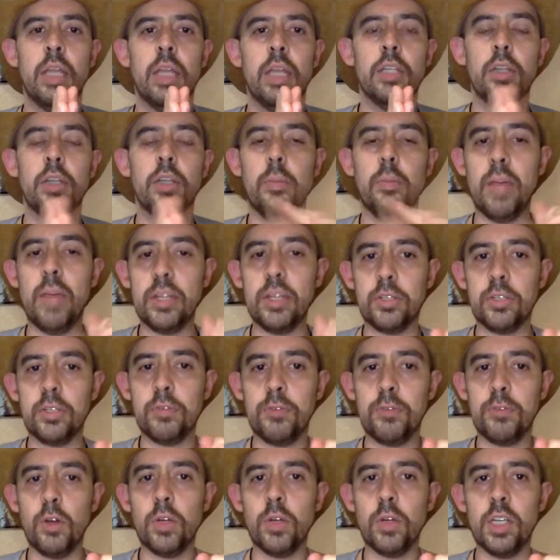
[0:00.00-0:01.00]
your mental
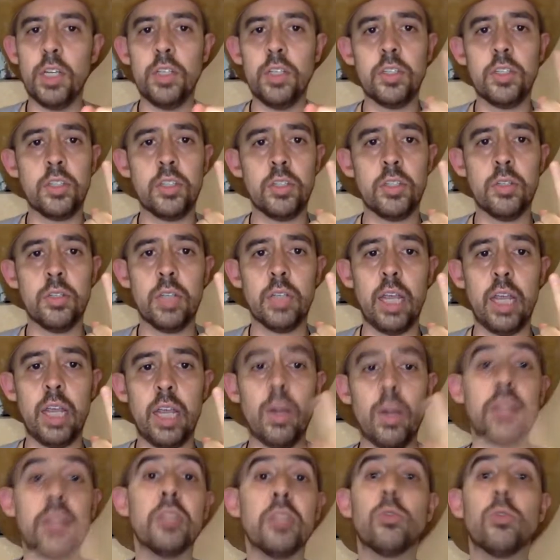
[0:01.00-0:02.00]
focus. Okay,
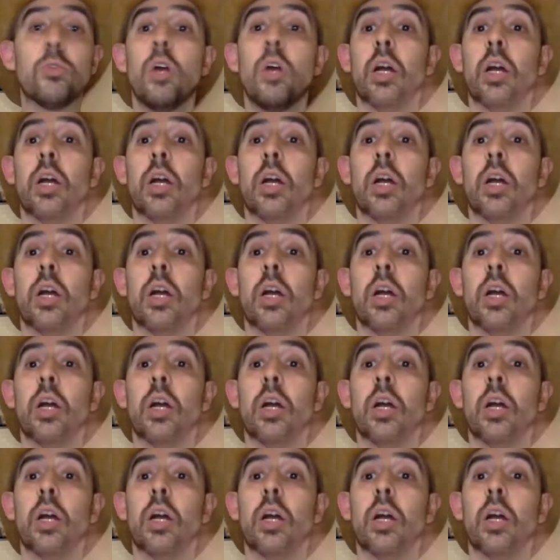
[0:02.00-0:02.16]
write this.